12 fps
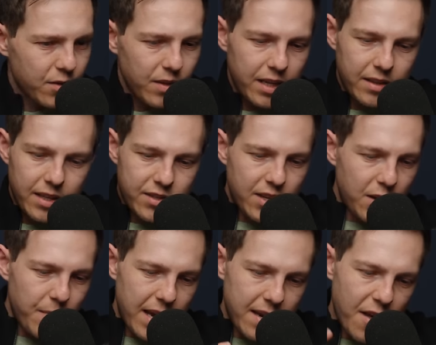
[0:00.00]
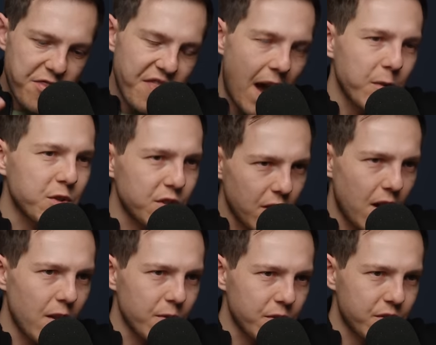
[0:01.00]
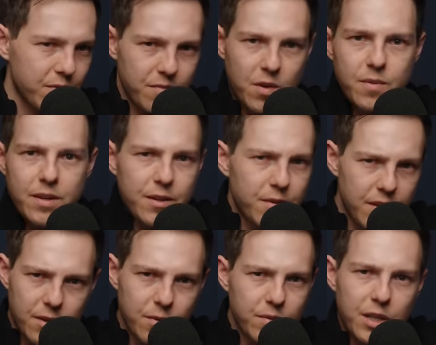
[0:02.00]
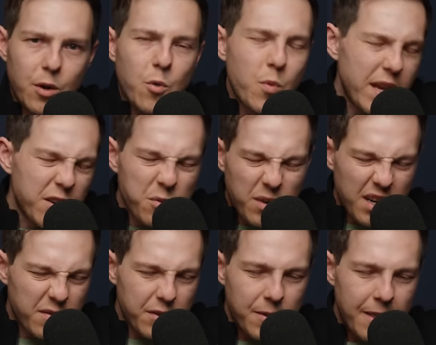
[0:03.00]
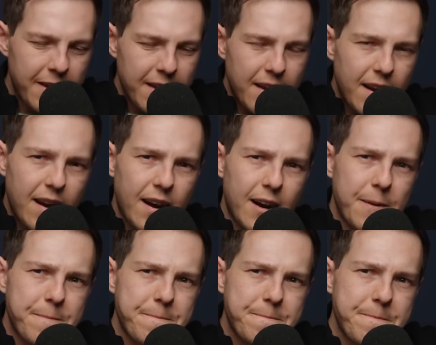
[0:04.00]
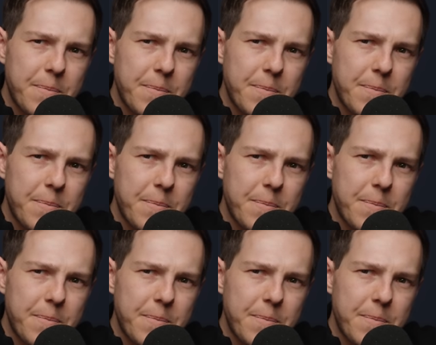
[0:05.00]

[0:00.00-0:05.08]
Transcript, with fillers: So like, let's say you make $1,000 in, a, you know, a week or whatever. Um,